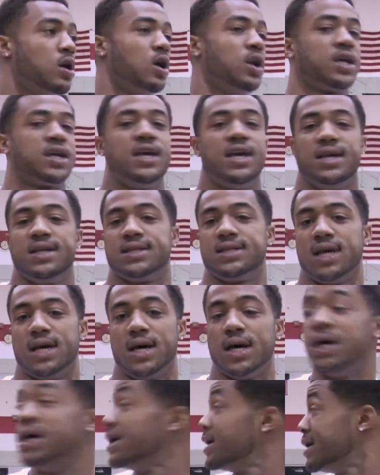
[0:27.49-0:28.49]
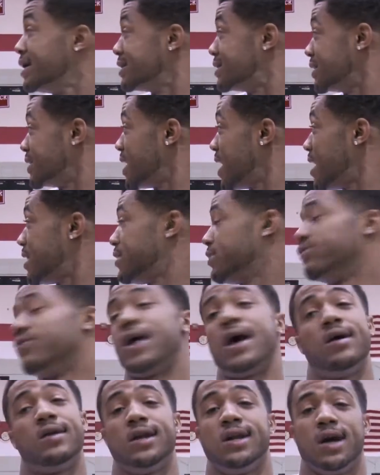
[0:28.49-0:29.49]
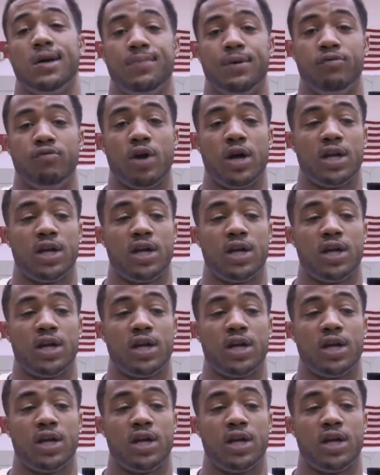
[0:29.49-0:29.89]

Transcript: all the kids uh, together, rounded up, and